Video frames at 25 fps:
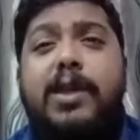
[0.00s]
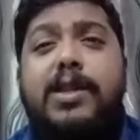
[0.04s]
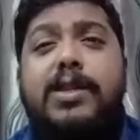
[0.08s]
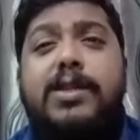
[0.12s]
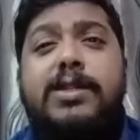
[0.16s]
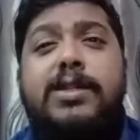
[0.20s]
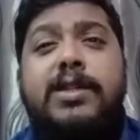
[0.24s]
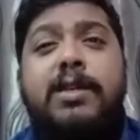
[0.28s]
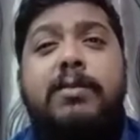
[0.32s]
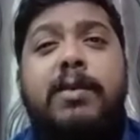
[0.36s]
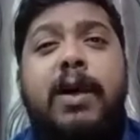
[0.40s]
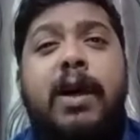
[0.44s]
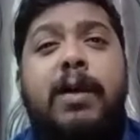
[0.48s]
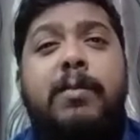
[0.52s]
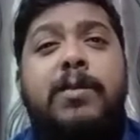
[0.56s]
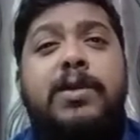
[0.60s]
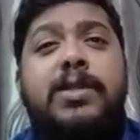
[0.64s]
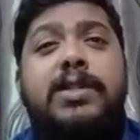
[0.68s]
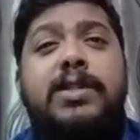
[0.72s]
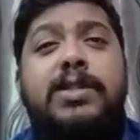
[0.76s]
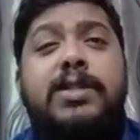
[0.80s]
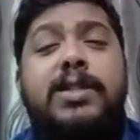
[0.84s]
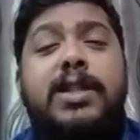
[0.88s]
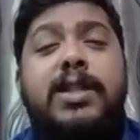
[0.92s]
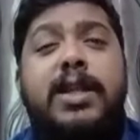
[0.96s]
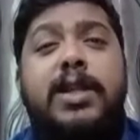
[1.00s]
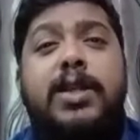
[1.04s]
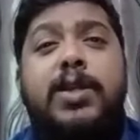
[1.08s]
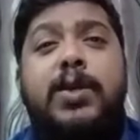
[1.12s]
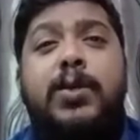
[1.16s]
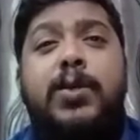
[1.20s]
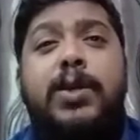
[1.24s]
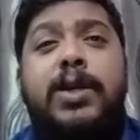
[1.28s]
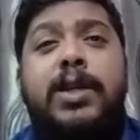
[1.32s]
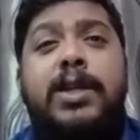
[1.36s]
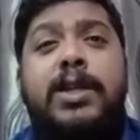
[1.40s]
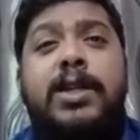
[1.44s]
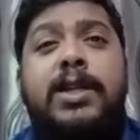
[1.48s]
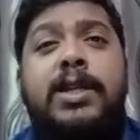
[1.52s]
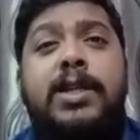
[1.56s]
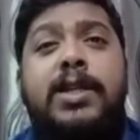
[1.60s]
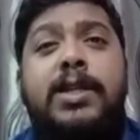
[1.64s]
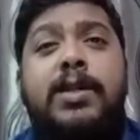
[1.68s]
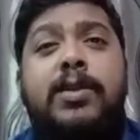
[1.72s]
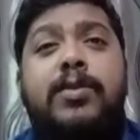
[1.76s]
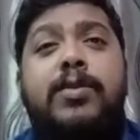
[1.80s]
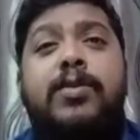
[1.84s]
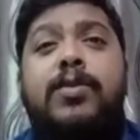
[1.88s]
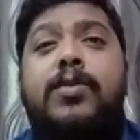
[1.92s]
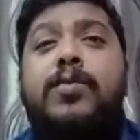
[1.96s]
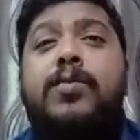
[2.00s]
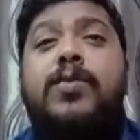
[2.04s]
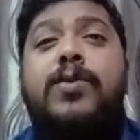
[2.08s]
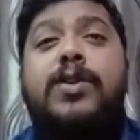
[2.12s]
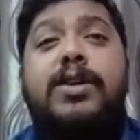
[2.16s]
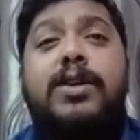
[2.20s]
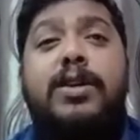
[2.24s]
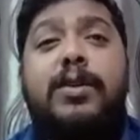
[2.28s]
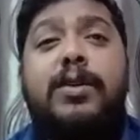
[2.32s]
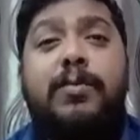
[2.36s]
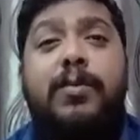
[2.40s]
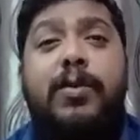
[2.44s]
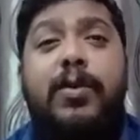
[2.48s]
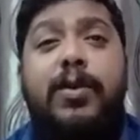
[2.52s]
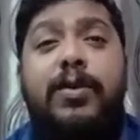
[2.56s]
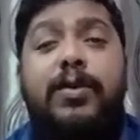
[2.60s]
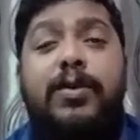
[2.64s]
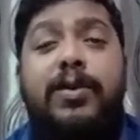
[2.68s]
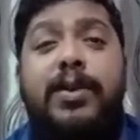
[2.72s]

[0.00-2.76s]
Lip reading: some habits that you can work upon,